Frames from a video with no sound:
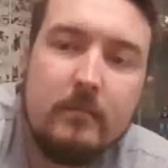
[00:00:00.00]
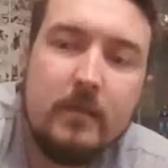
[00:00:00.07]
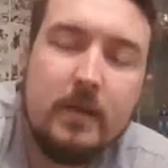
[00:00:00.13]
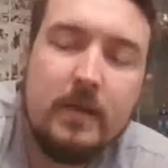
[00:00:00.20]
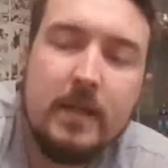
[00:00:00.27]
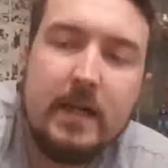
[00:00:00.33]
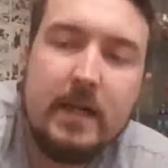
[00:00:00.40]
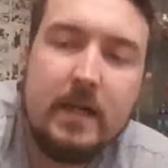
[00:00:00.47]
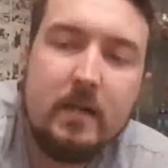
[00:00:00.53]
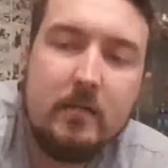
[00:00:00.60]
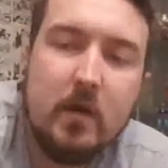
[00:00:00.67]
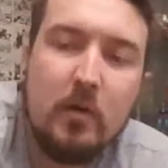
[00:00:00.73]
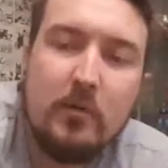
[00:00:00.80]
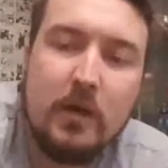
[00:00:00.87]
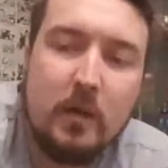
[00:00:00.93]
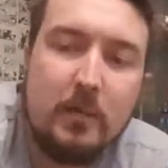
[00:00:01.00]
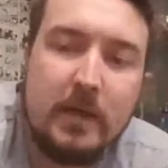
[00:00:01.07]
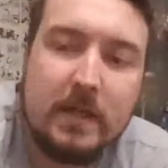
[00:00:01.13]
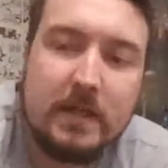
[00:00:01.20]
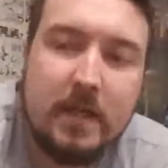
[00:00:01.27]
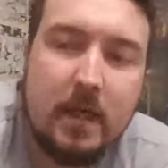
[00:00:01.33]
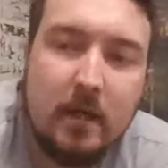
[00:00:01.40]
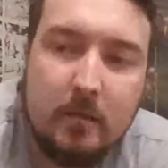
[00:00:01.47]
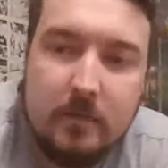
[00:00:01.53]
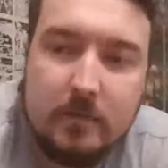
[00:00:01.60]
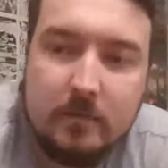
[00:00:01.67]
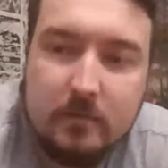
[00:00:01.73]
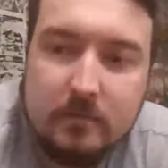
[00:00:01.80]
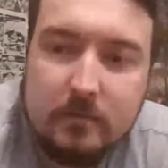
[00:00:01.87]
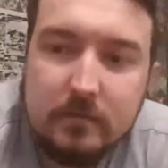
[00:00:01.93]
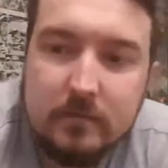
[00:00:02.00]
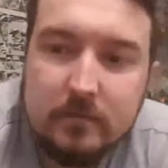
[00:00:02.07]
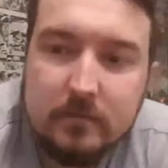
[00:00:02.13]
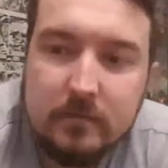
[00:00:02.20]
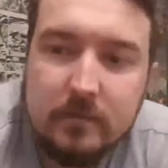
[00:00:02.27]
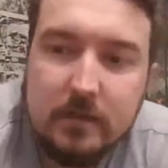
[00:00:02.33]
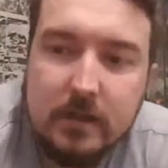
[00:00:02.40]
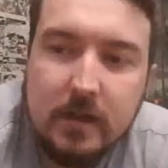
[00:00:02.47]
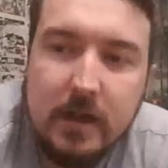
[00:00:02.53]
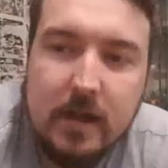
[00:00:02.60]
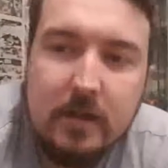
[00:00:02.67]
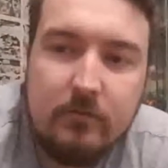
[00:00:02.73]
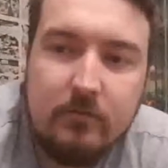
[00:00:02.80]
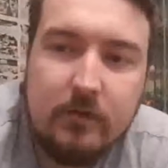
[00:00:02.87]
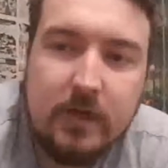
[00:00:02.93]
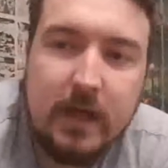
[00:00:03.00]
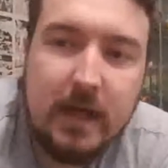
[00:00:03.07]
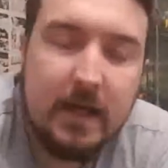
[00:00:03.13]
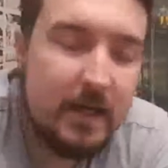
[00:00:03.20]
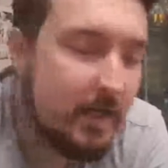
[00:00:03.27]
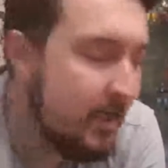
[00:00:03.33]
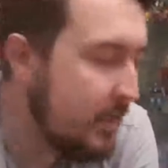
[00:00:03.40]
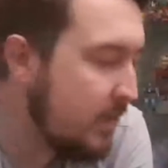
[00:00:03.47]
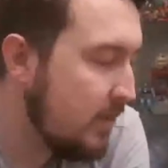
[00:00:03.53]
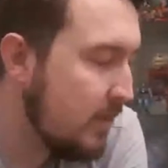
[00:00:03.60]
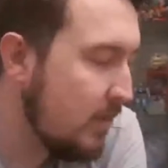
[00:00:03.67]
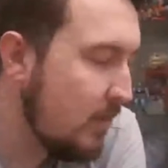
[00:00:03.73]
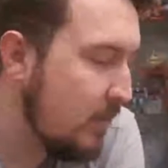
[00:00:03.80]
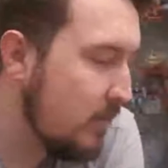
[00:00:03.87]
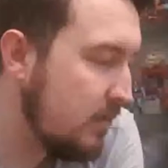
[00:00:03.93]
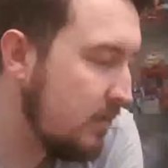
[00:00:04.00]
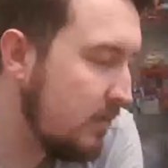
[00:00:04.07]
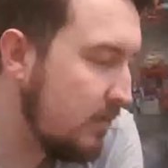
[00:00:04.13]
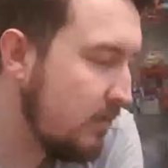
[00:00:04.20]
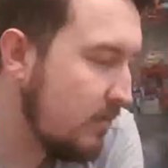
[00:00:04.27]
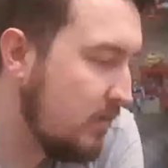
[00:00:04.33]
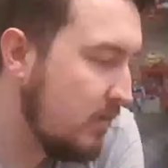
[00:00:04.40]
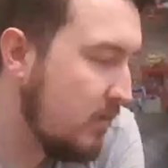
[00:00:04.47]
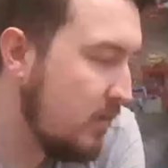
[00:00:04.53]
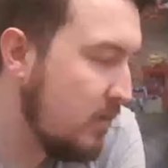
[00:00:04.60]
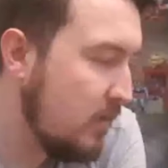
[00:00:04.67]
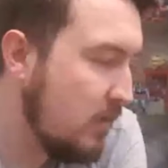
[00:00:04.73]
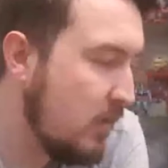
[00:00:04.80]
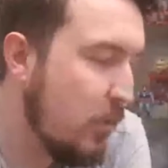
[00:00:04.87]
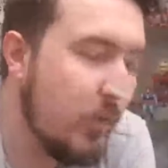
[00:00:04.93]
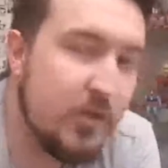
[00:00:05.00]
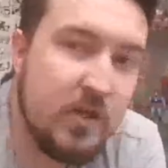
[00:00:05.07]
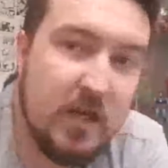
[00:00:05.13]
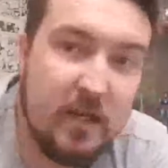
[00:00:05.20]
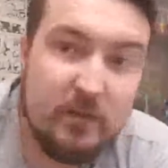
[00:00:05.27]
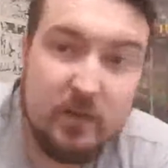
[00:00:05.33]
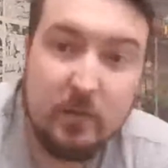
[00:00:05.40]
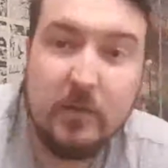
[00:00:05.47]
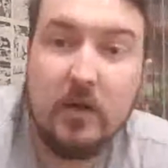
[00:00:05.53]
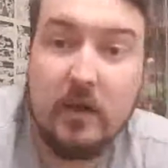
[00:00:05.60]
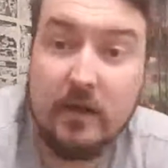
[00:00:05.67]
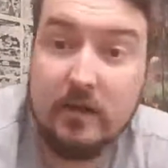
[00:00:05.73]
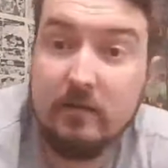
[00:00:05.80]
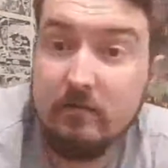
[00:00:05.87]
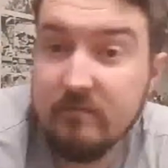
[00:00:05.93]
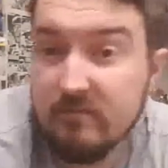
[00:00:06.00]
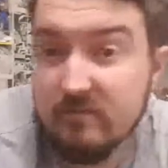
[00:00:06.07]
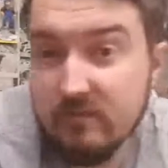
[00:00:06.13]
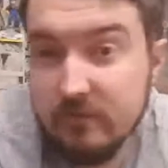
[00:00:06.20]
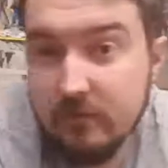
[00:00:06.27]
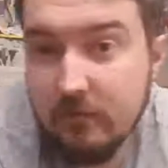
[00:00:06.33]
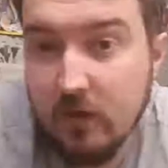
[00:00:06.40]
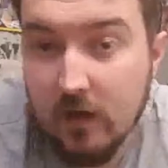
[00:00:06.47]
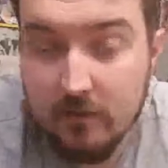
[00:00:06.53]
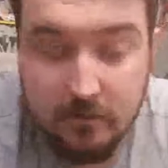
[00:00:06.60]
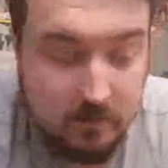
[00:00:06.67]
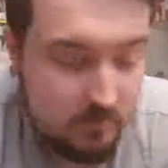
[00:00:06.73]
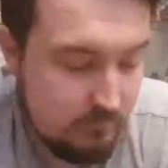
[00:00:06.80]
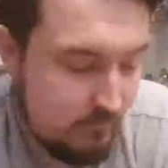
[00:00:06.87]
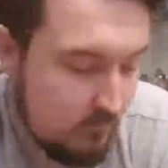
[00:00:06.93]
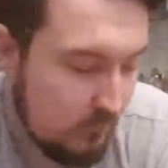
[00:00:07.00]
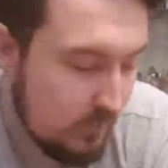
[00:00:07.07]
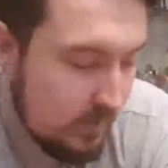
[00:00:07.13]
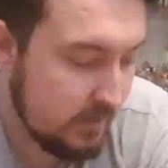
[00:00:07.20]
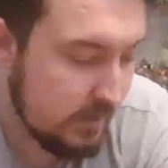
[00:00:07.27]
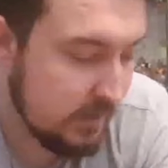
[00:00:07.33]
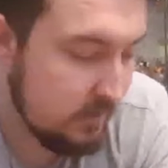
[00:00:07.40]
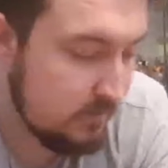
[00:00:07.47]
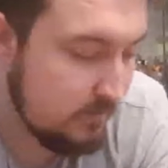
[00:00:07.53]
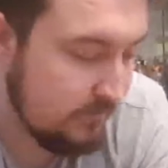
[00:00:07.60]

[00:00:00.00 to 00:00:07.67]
the heat at the moment, I picked it up. In reality, I wish I left it behind. £5, what can you do?